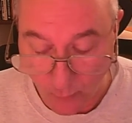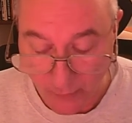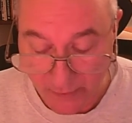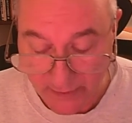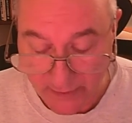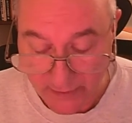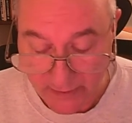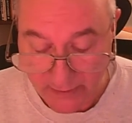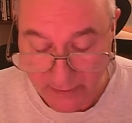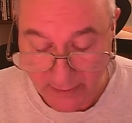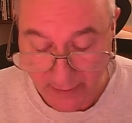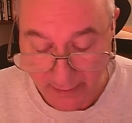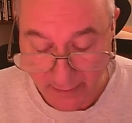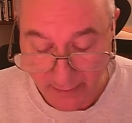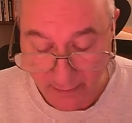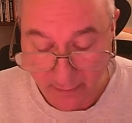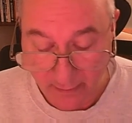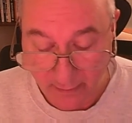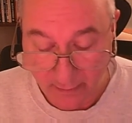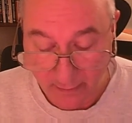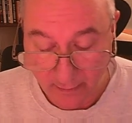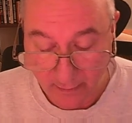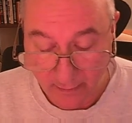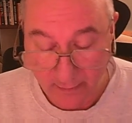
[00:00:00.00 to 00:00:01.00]
once said,
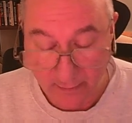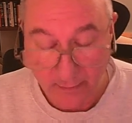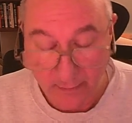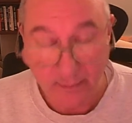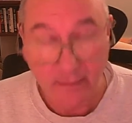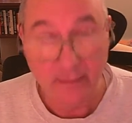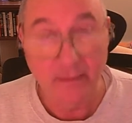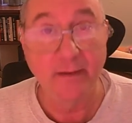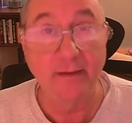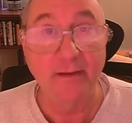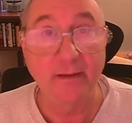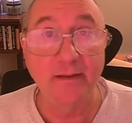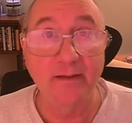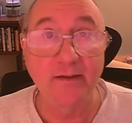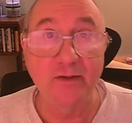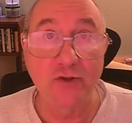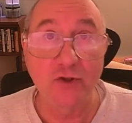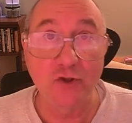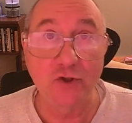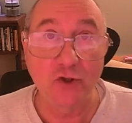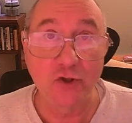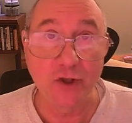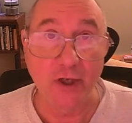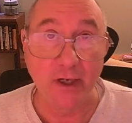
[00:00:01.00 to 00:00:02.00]
is
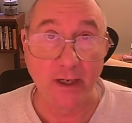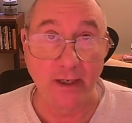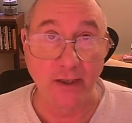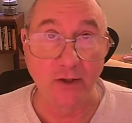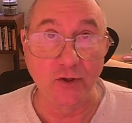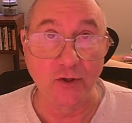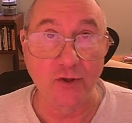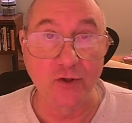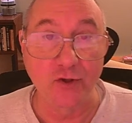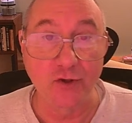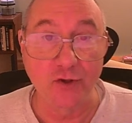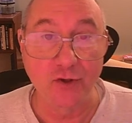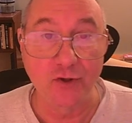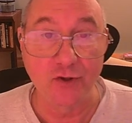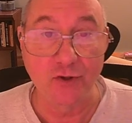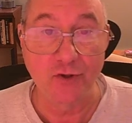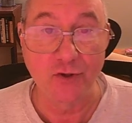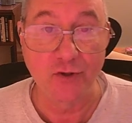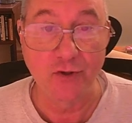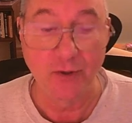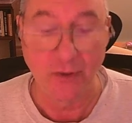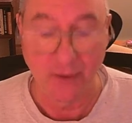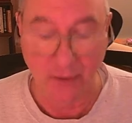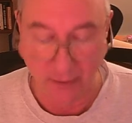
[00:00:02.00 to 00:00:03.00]
change.
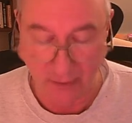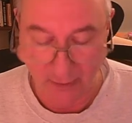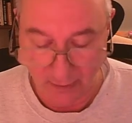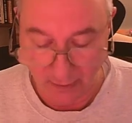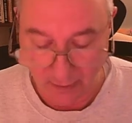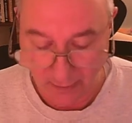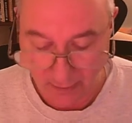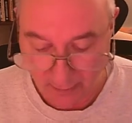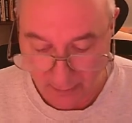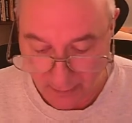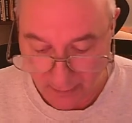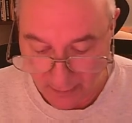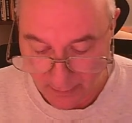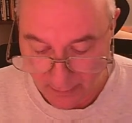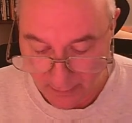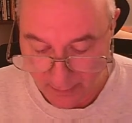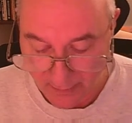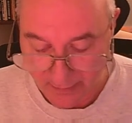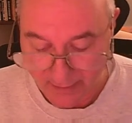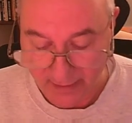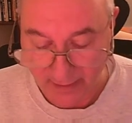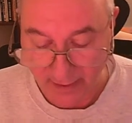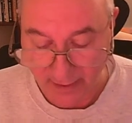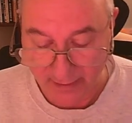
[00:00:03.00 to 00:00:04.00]

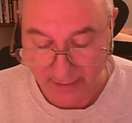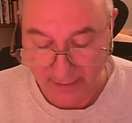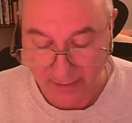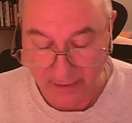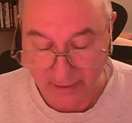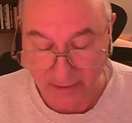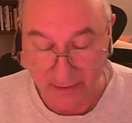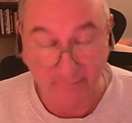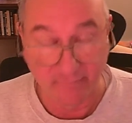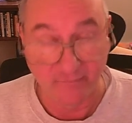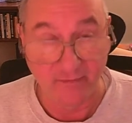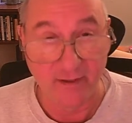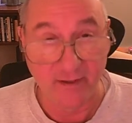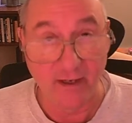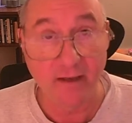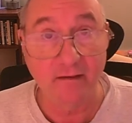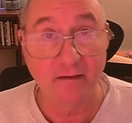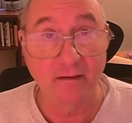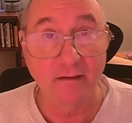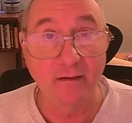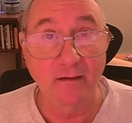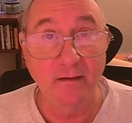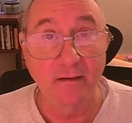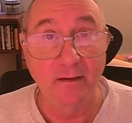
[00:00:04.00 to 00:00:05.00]
The essence of
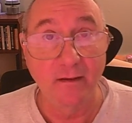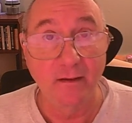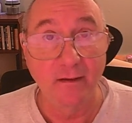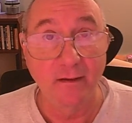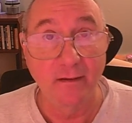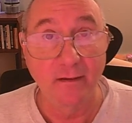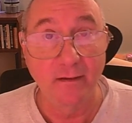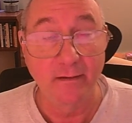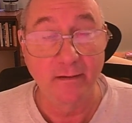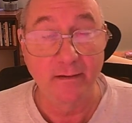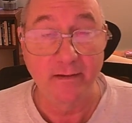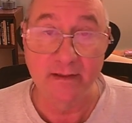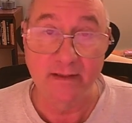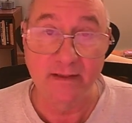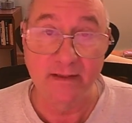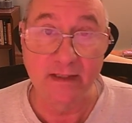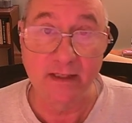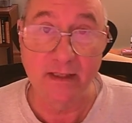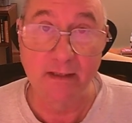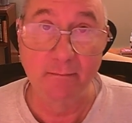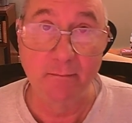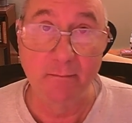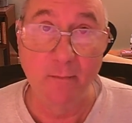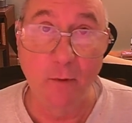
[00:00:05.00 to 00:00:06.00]
death is
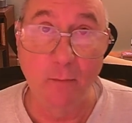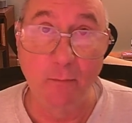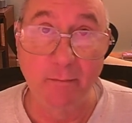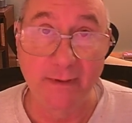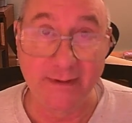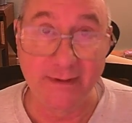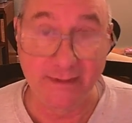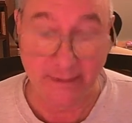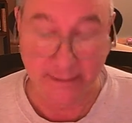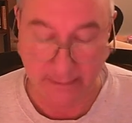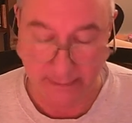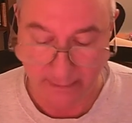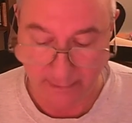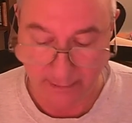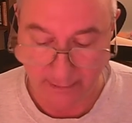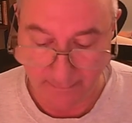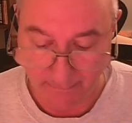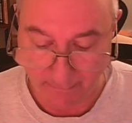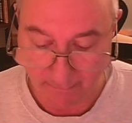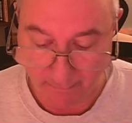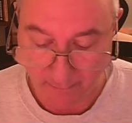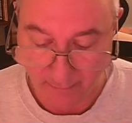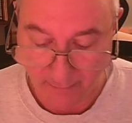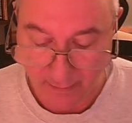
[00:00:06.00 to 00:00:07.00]
immobility.
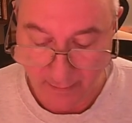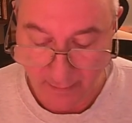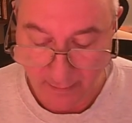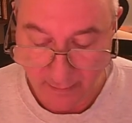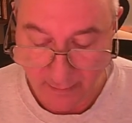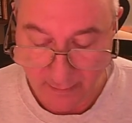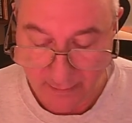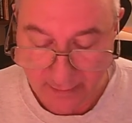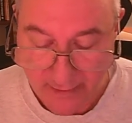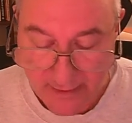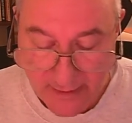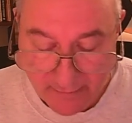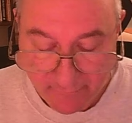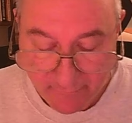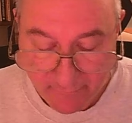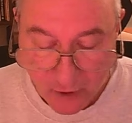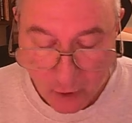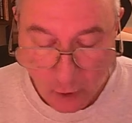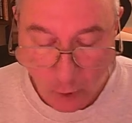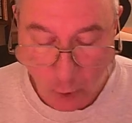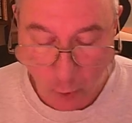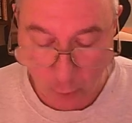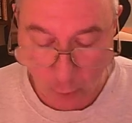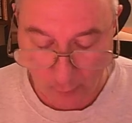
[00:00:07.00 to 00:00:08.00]
Even a
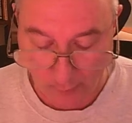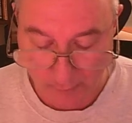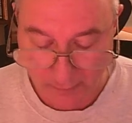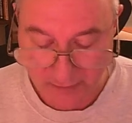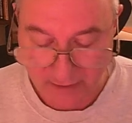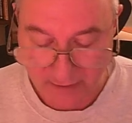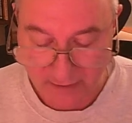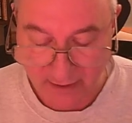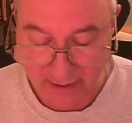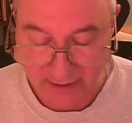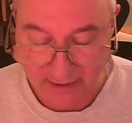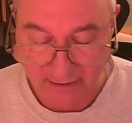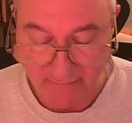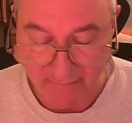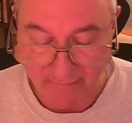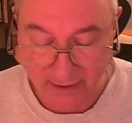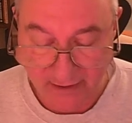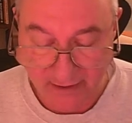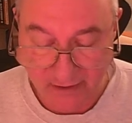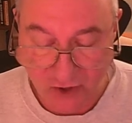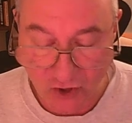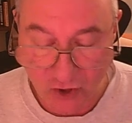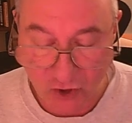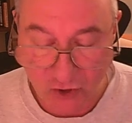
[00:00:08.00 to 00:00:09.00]
corpse has a
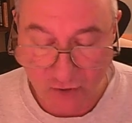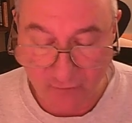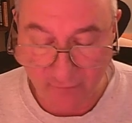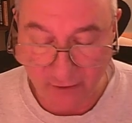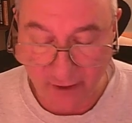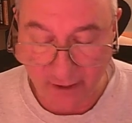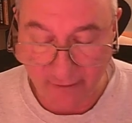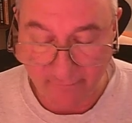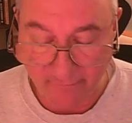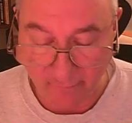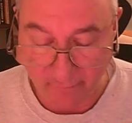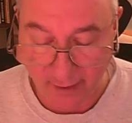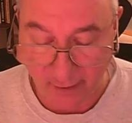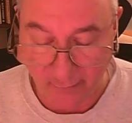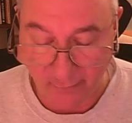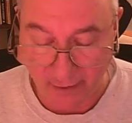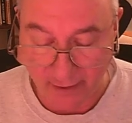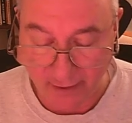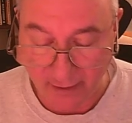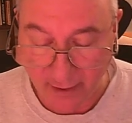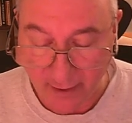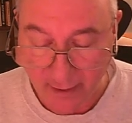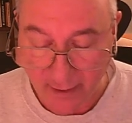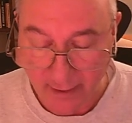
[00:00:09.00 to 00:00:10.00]
vestige of life about it